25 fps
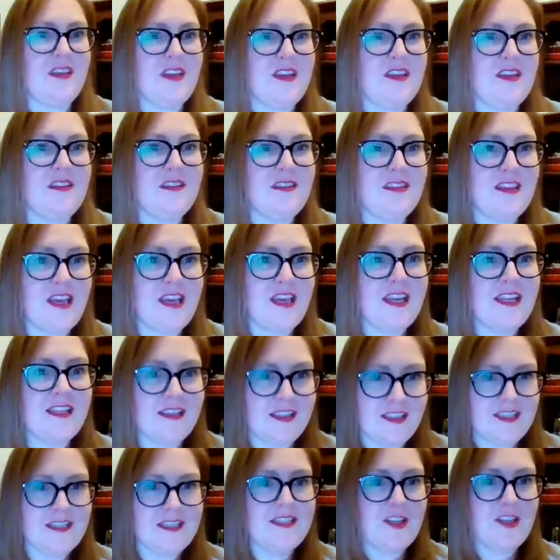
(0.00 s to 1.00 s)
that
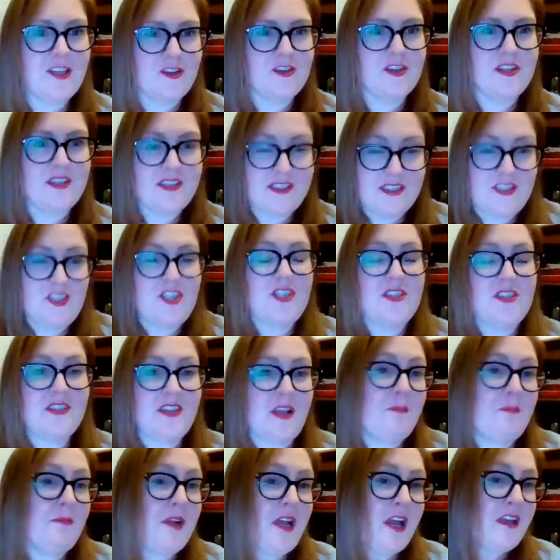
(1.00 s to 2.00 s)
at least there is just
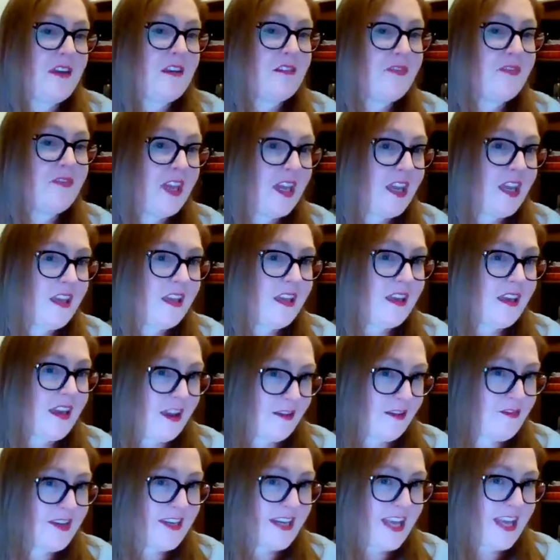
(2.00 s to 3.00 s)
some kind of cake
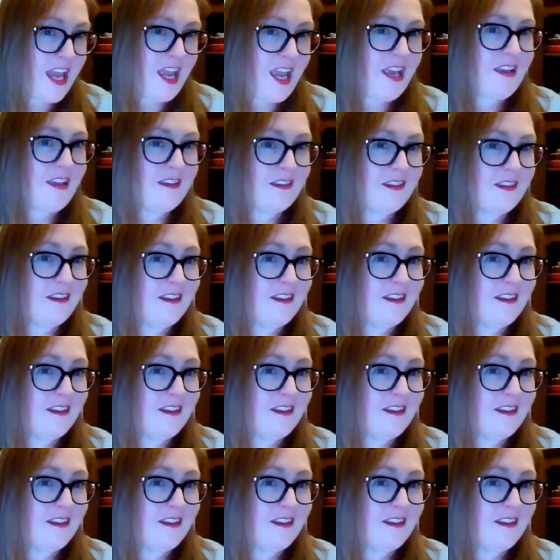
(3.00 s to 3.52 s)
every day.